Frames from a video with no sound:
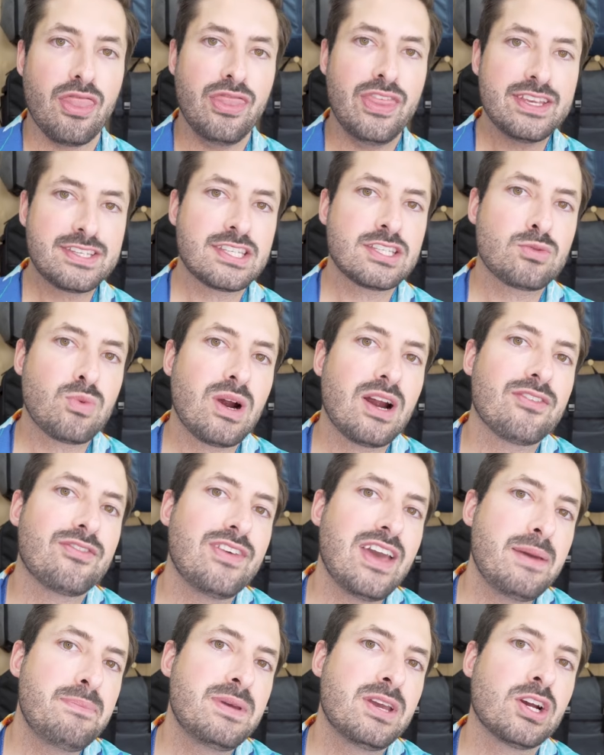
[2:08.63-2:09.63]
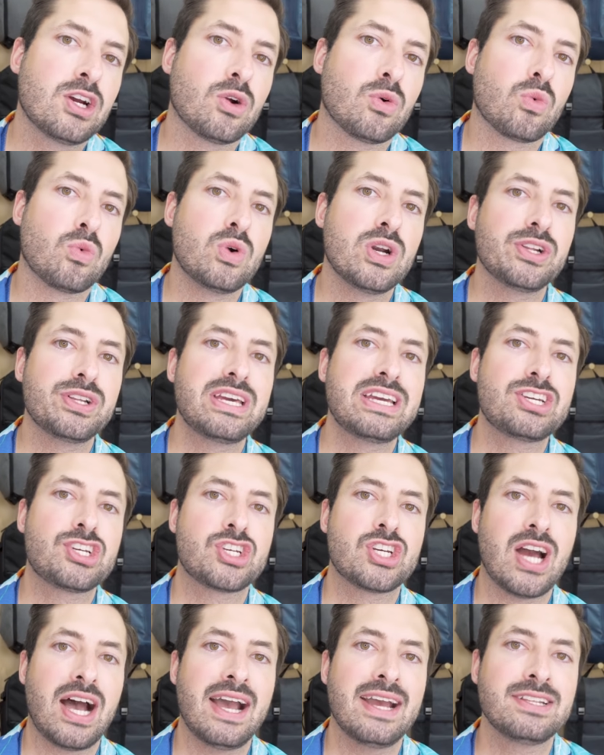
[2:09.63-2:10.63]
This is where Vapur really
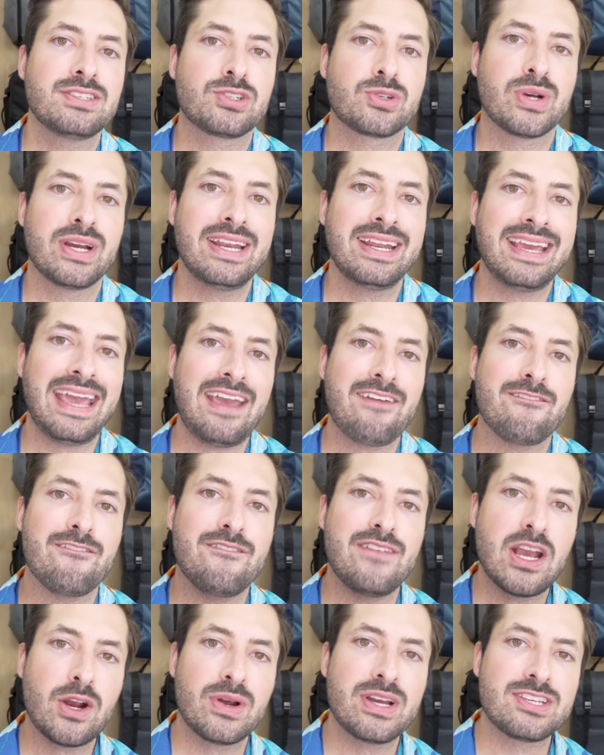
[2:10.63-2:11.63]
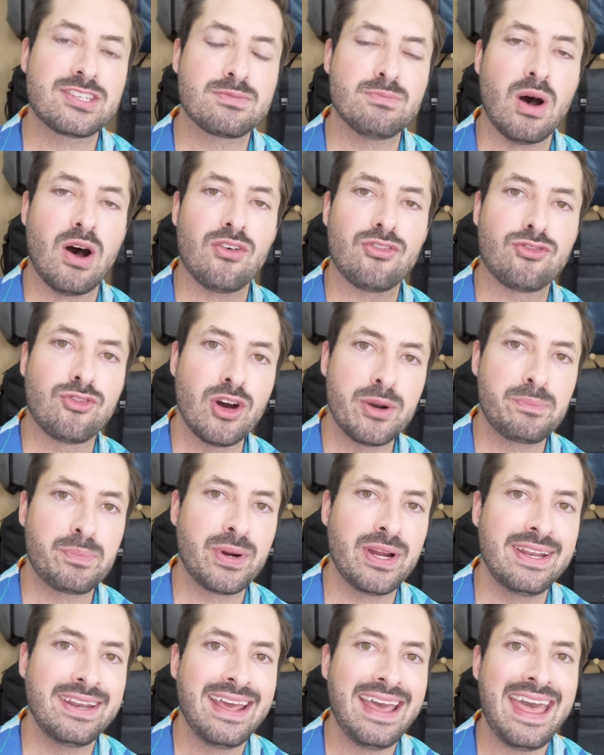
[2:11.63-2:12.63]
shines, creating a very small
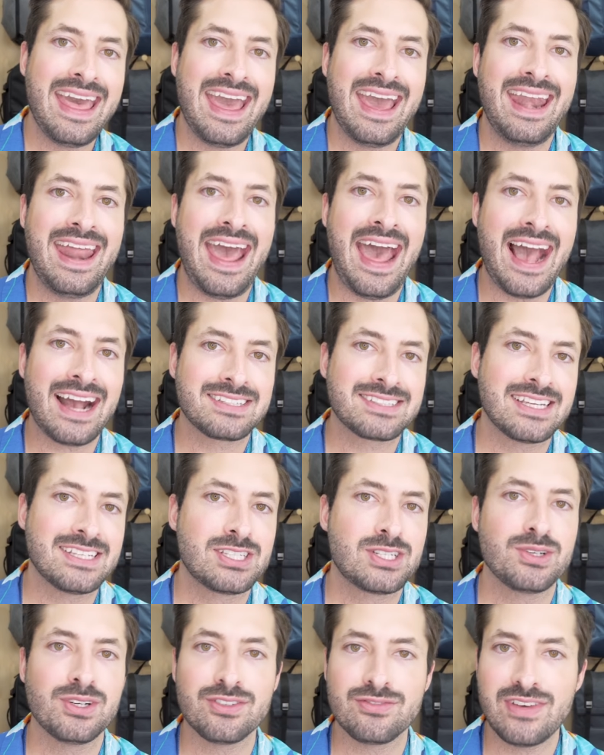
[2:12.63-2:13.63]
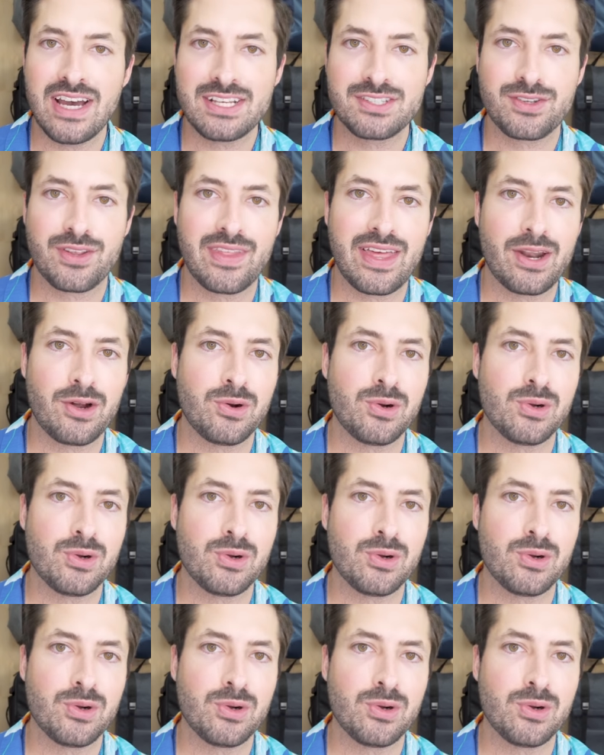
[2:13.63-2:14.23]
footprint and access to a vessel that